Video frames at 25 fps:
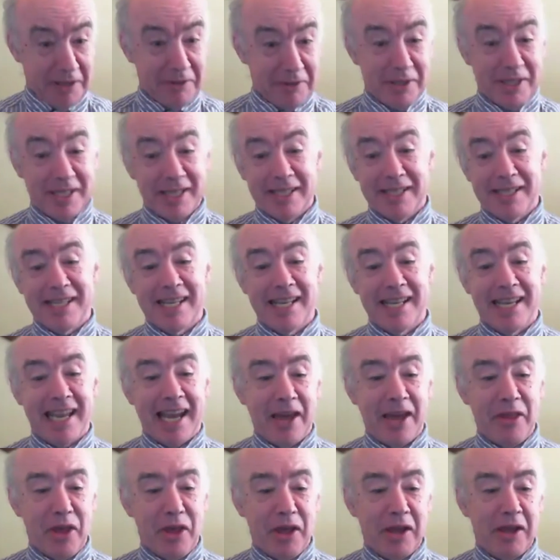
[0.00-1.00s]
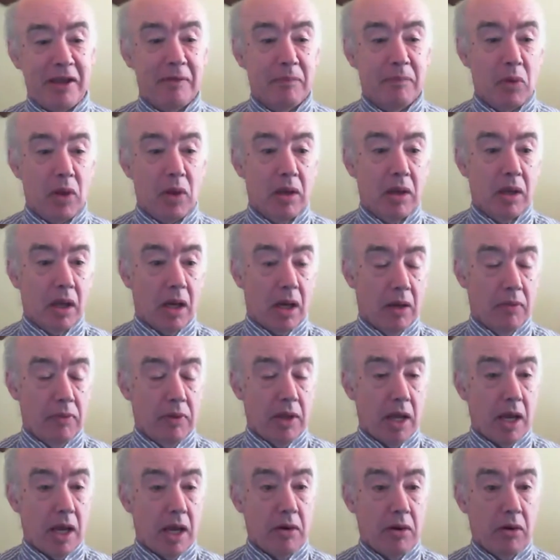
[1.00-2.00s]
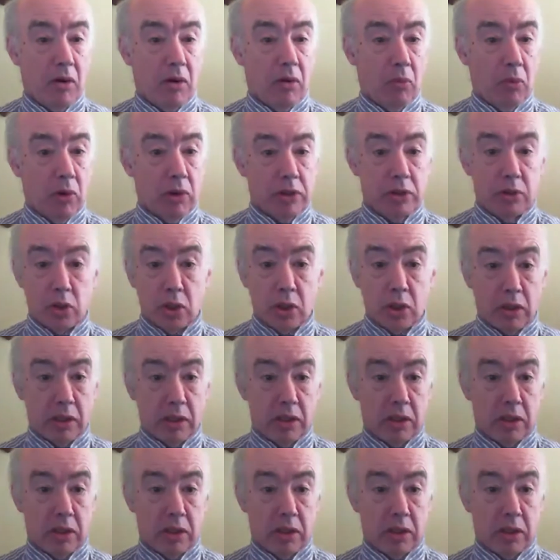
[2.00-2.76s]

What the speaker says: things together, and then what you try and